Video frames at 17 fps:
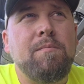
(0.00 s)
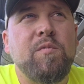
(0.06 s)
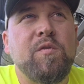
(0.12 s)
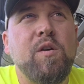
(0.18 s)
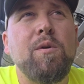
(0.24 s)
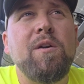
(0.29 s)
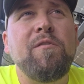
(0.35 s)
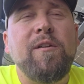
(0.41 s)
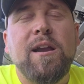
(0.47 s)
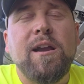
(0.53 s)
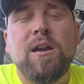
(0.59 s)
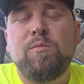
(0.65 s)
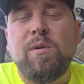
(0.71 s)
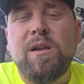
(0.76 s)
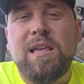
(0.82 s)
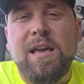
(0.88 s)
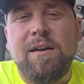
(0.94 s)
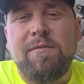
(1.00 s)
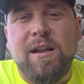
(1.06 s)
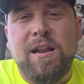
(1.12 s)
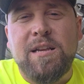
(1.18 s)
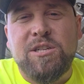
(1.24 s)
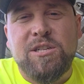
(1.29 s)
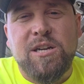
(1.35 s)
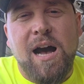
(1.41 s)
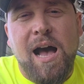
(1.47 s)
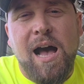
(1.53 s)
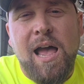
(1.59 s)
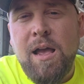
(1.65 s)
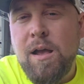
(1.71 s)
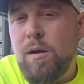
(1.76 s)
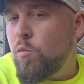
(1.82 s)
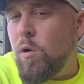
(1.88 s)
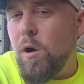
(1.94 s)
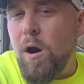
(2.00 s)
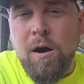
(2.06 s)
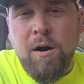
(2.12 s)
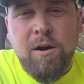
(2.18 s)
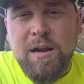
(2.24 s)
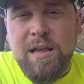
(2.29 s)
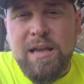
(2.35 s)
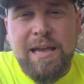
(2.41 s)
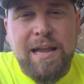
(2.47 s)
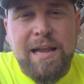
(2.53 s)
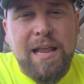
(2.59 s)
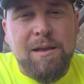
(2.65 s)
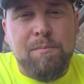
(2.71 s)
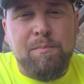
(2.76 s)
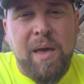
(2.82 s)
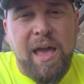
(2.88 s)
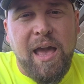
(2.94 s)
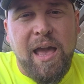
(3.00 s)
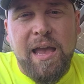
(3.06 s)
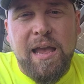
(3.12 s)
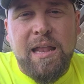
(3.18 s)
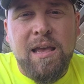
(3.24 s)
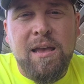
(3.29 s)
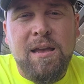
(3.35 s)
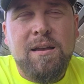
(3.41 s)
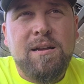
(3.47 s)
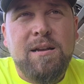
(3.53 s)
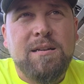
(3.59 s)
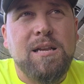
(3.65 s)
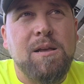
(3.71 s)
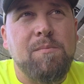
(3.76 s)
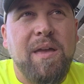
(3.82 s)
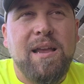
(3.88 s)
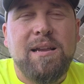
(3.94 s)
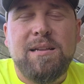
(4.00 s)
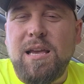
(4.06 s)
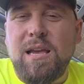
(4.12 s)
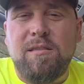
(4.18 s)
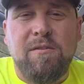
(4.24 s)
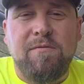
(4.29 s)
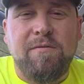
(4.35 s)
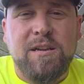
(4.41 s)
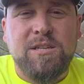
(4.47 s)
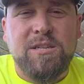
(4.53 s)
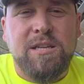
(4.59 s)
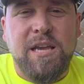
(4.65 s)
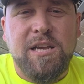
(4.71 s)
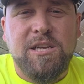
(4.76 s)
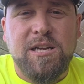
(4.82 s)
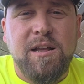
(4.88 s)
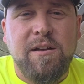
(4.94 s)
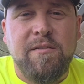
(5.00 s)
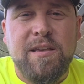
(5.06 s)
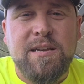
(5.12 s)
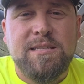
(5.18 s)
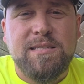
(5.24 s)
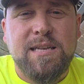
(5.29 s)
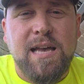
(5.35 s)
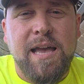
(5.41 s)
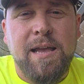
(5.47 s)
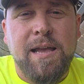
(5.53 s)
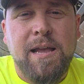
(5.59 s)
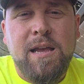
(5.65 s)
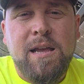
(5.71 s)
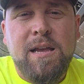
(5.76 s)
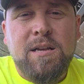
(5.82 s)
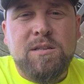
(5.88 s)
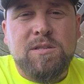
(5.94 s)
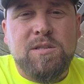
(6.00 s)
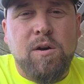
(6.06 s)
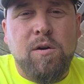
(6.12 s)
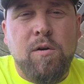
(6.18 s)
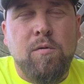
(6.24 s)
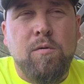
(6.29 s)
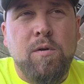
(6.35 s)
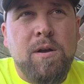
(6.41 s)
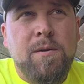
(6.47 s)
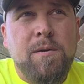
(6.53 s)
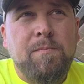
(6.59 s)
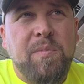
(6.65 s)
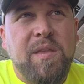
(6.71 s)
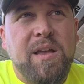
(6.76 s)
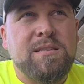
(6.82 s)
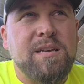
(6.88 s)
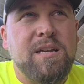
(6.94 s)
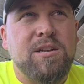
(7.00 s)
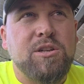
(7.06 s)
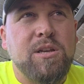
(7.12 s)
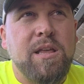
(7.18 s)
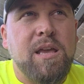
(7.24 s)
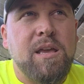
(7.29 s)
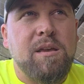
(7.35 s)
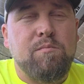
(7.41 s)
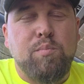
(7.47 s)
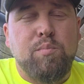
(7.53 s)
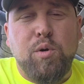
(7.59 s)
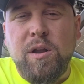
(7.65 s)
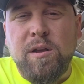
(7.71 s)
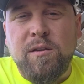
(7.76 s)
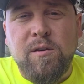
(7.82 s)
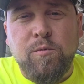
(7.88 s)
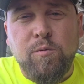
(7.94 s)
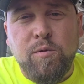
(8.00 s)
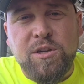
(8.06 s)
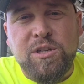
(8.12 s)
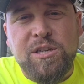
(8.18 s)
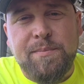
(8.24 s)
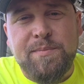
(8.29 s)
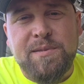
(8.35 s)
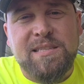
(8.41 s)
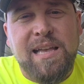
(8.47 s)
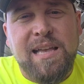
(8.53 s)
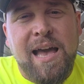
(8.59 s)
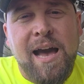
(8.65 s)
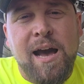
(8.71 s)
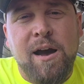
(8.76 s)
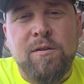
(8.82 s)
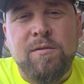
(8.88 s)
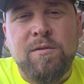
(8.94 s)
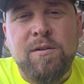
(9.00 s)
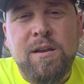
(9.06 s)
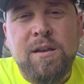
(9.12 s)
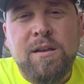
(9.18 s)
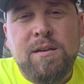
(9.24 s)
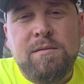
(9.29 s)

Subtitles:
So we figured we'd give it a shot. We're already getting paid to maintain the vegetation on this site. So essentially putting the wood chips down